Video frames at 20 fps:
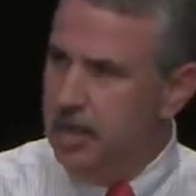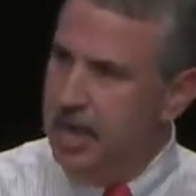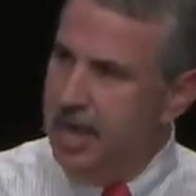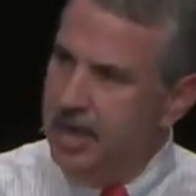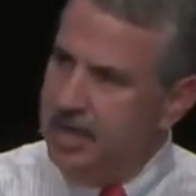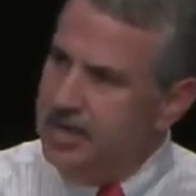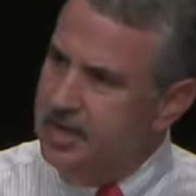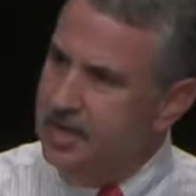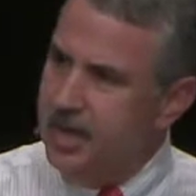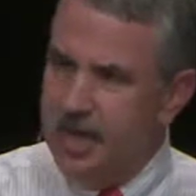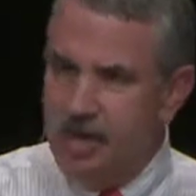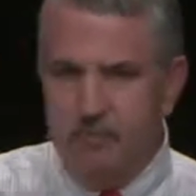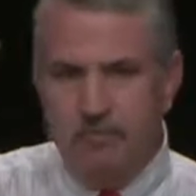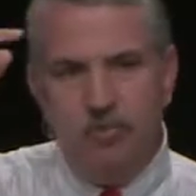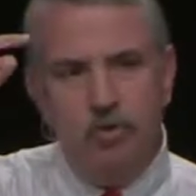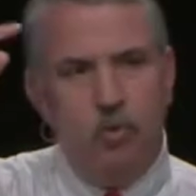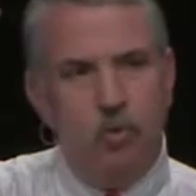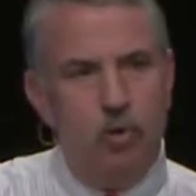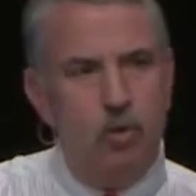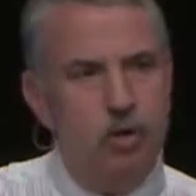I need
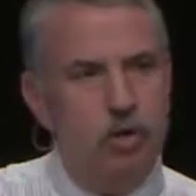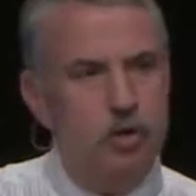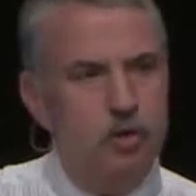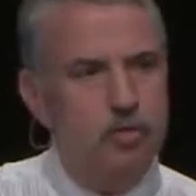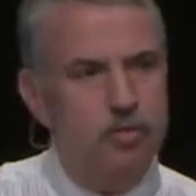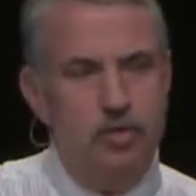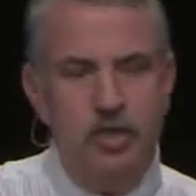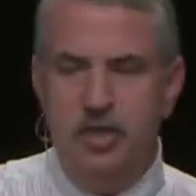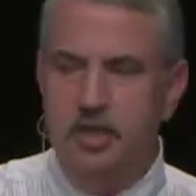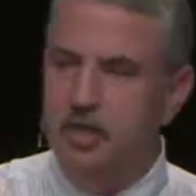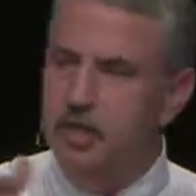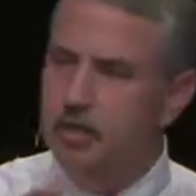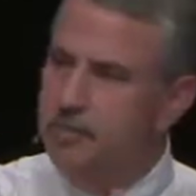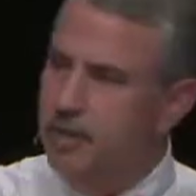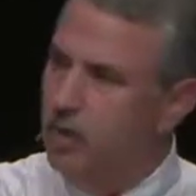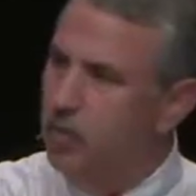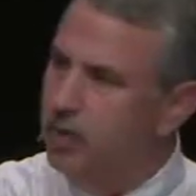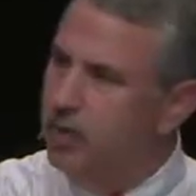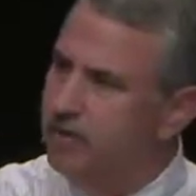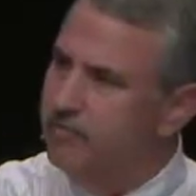every worker thinking
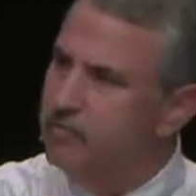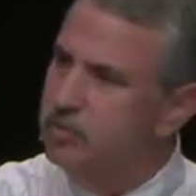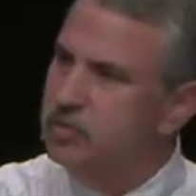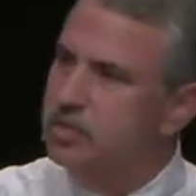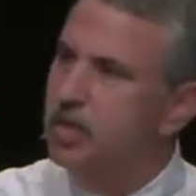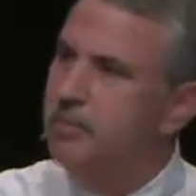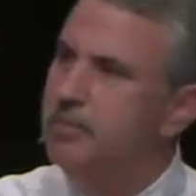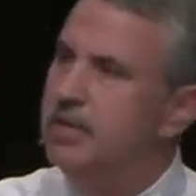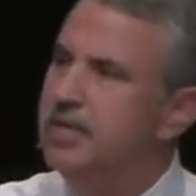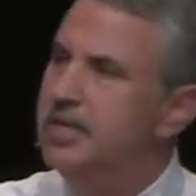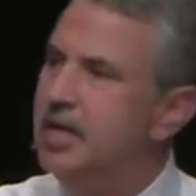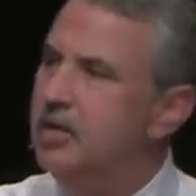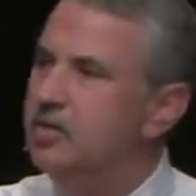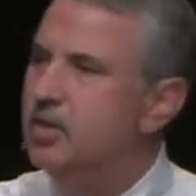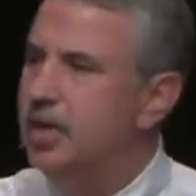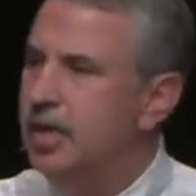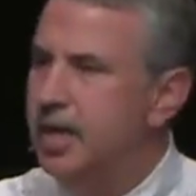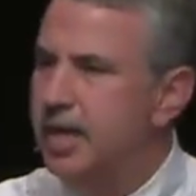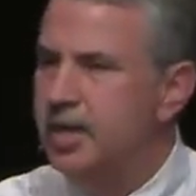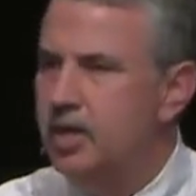about whatever's coming down the
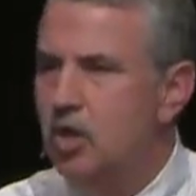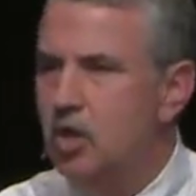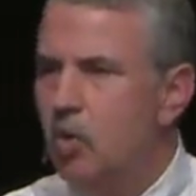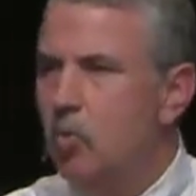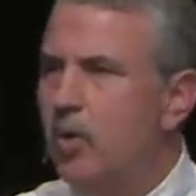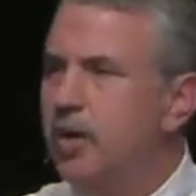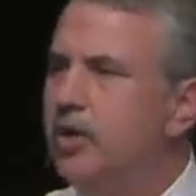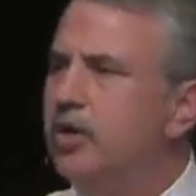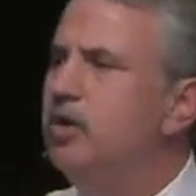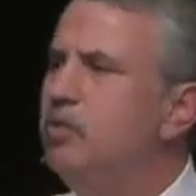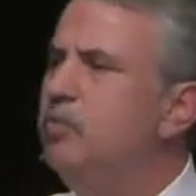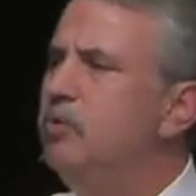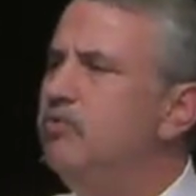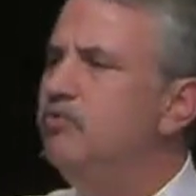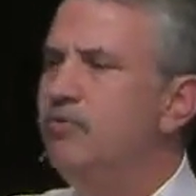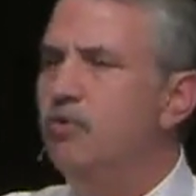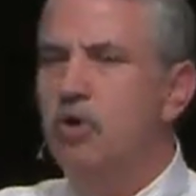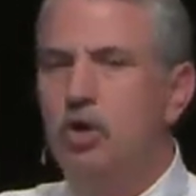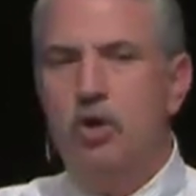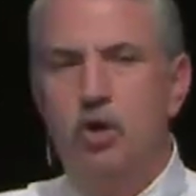line. Where can we
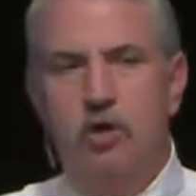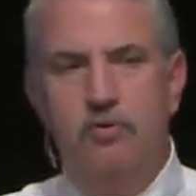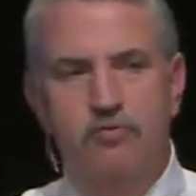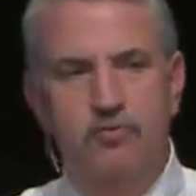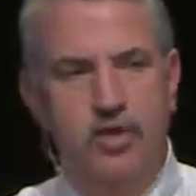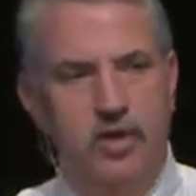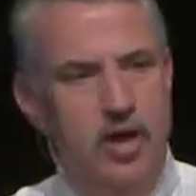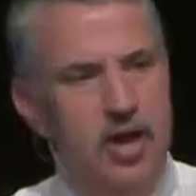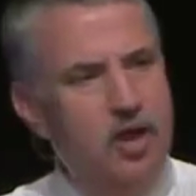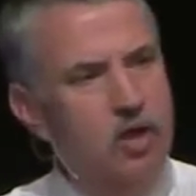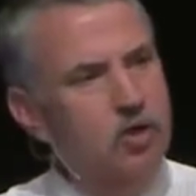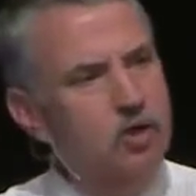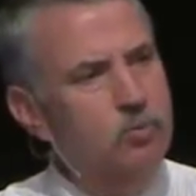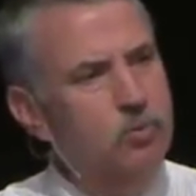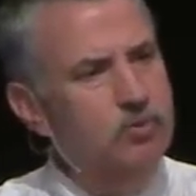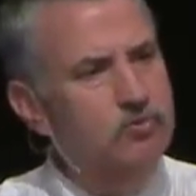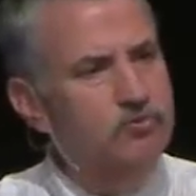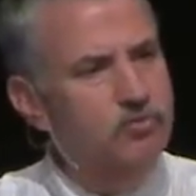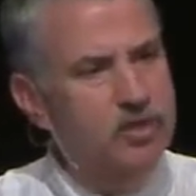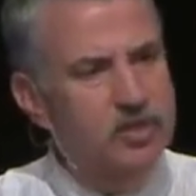fork off there? How can
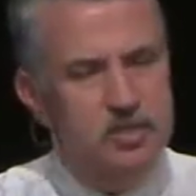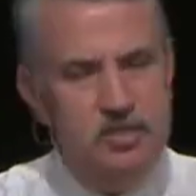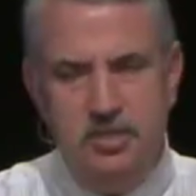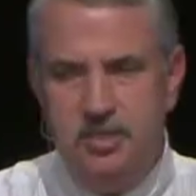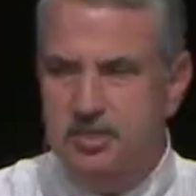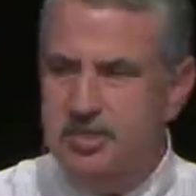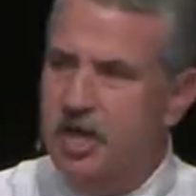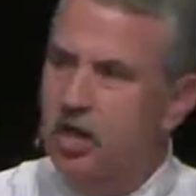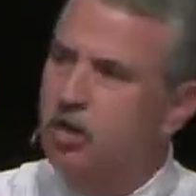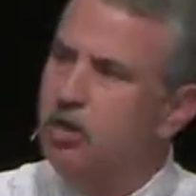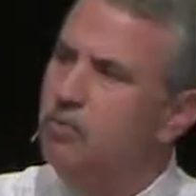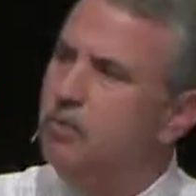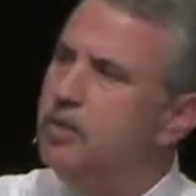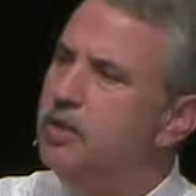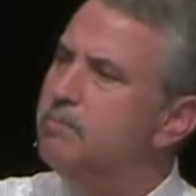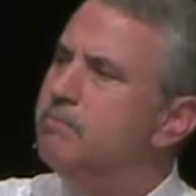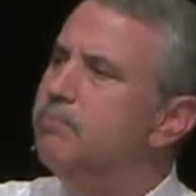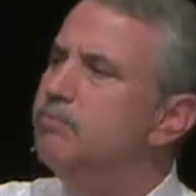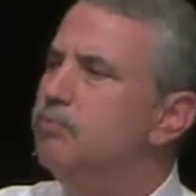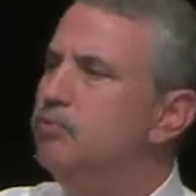we fix this? How can we
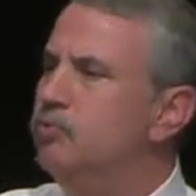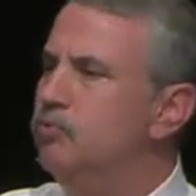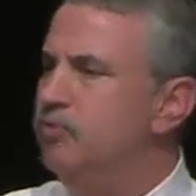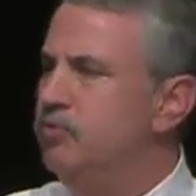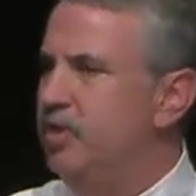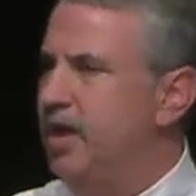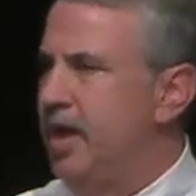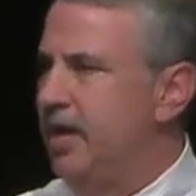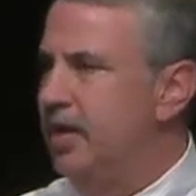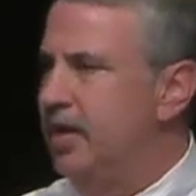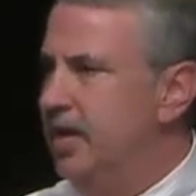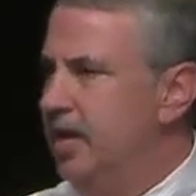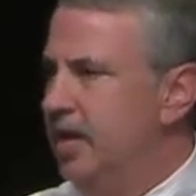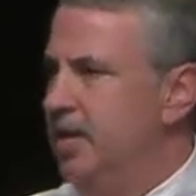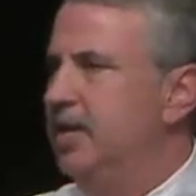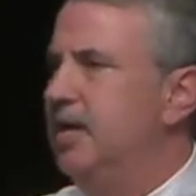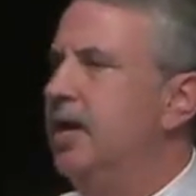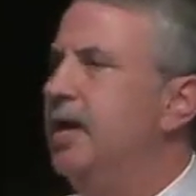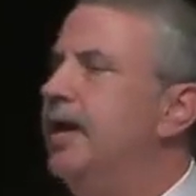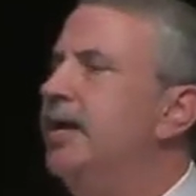improve that?
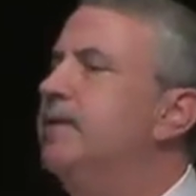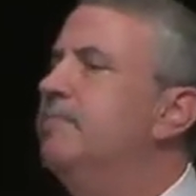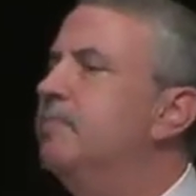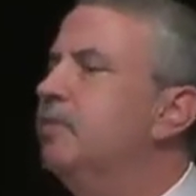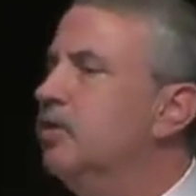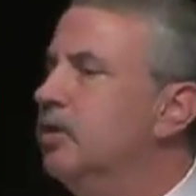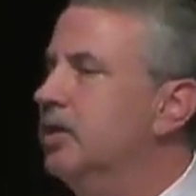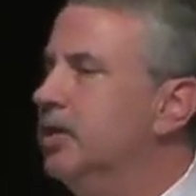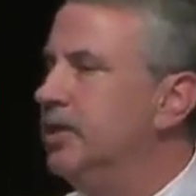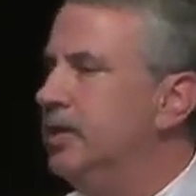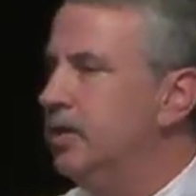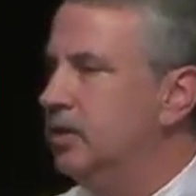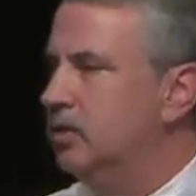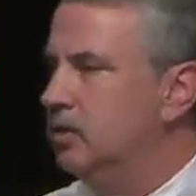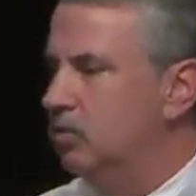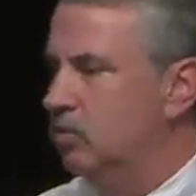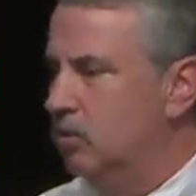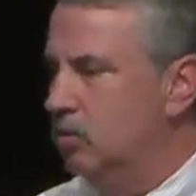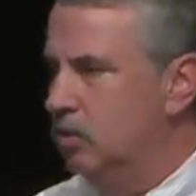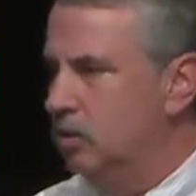In a
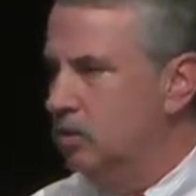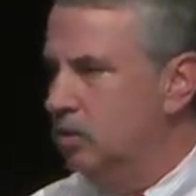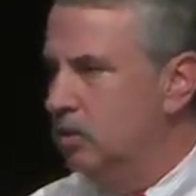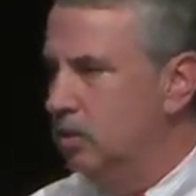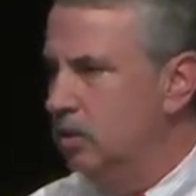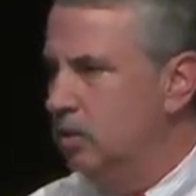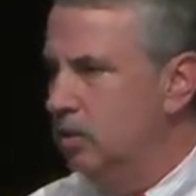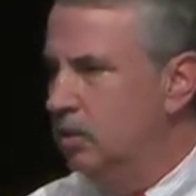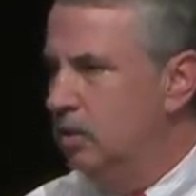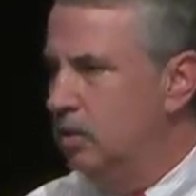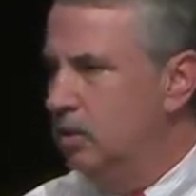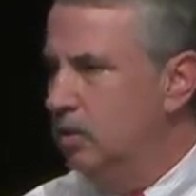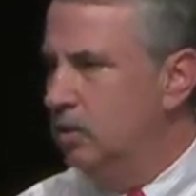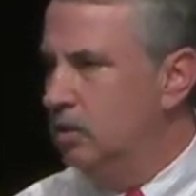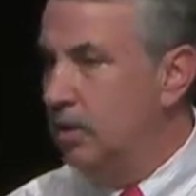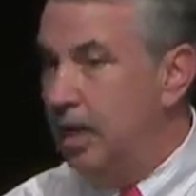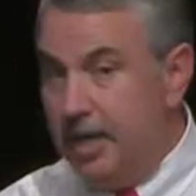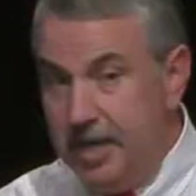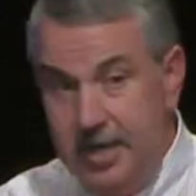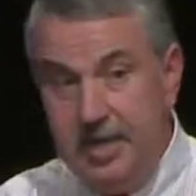hyper-connected world,
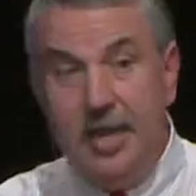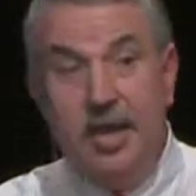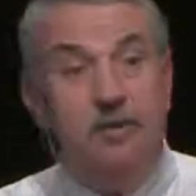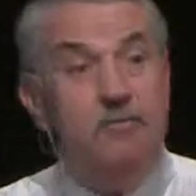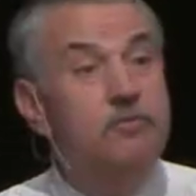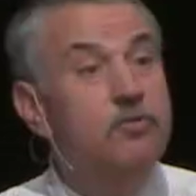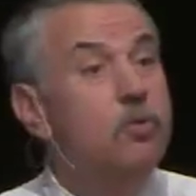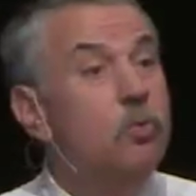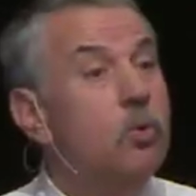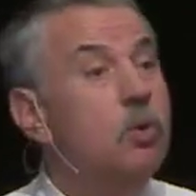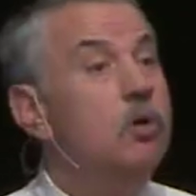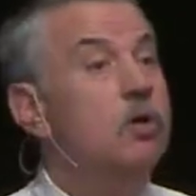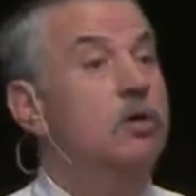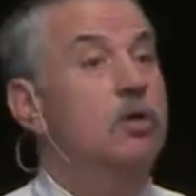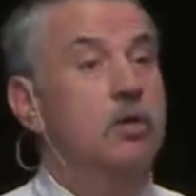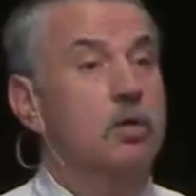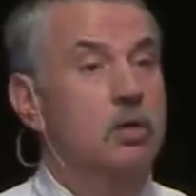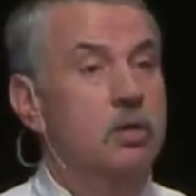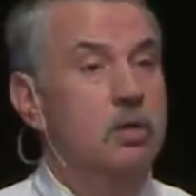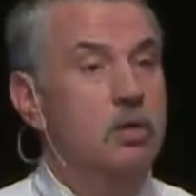I need every
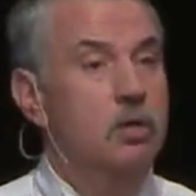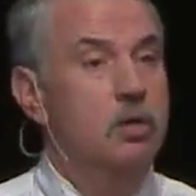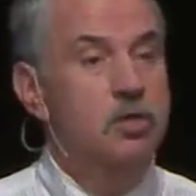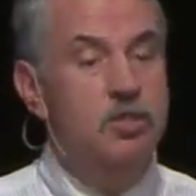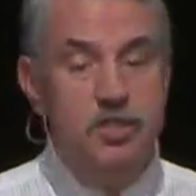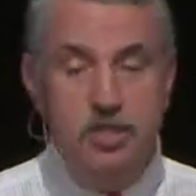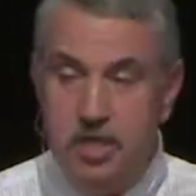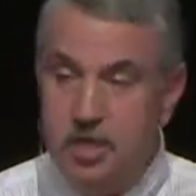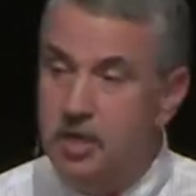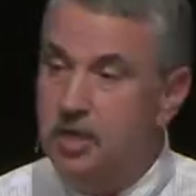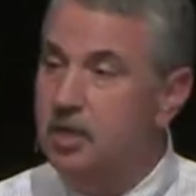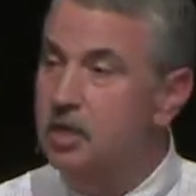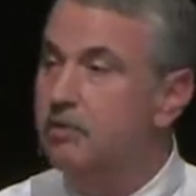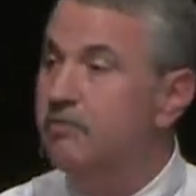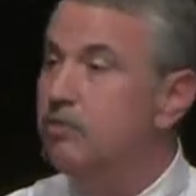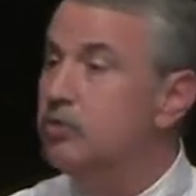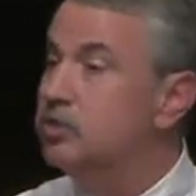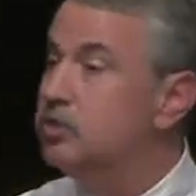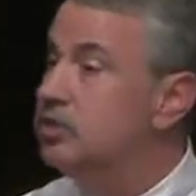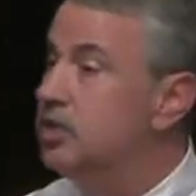worker thinking
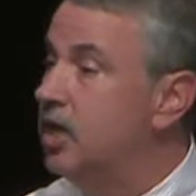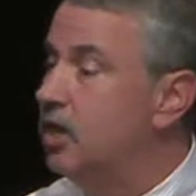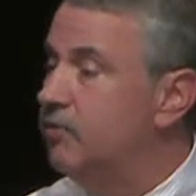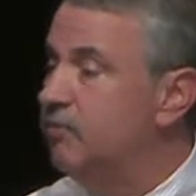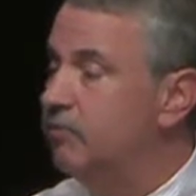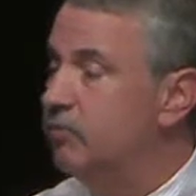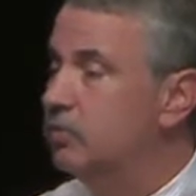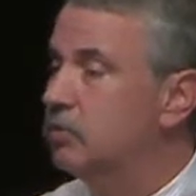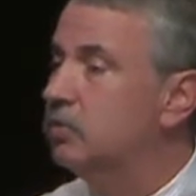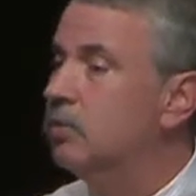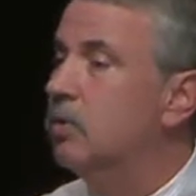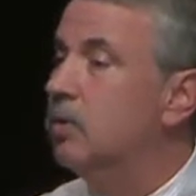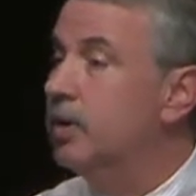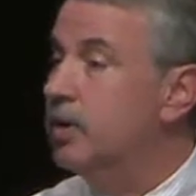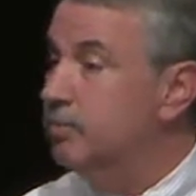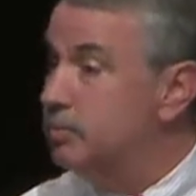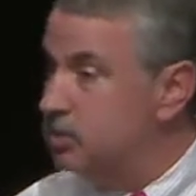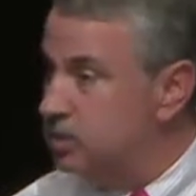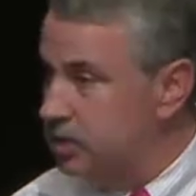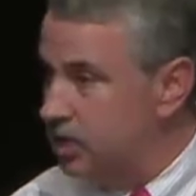of herself or
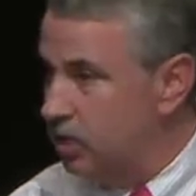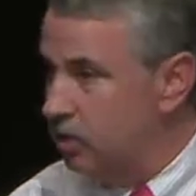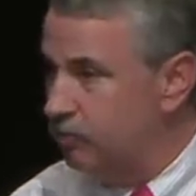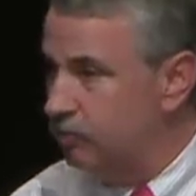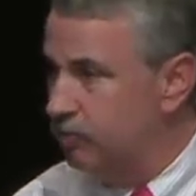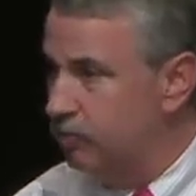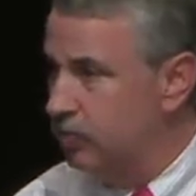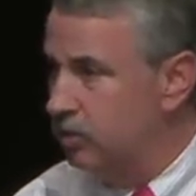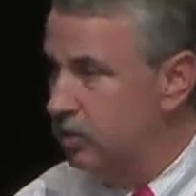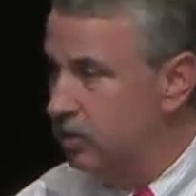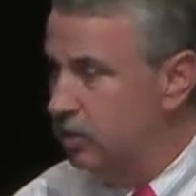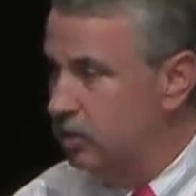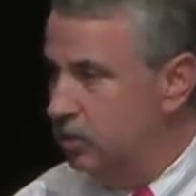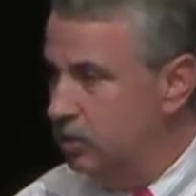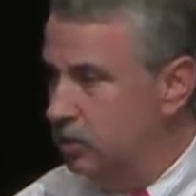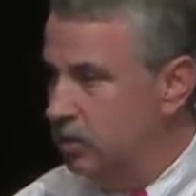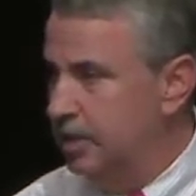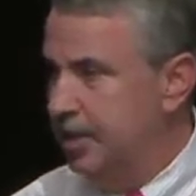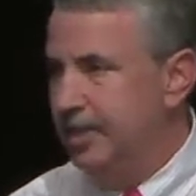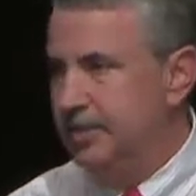himself
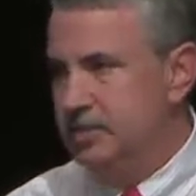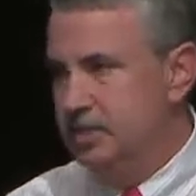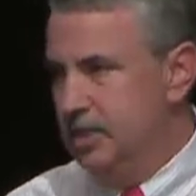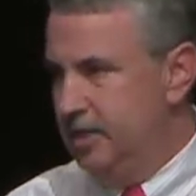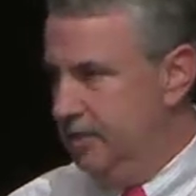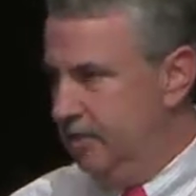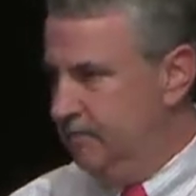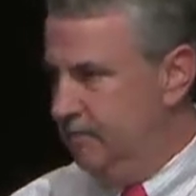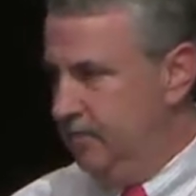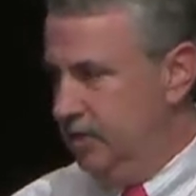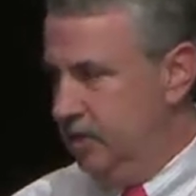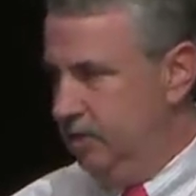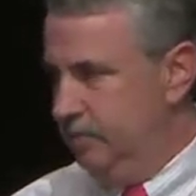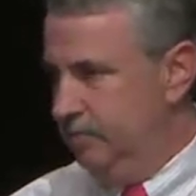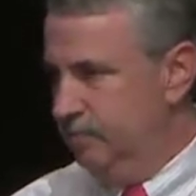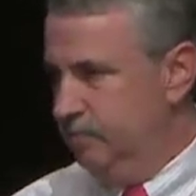as an innovator.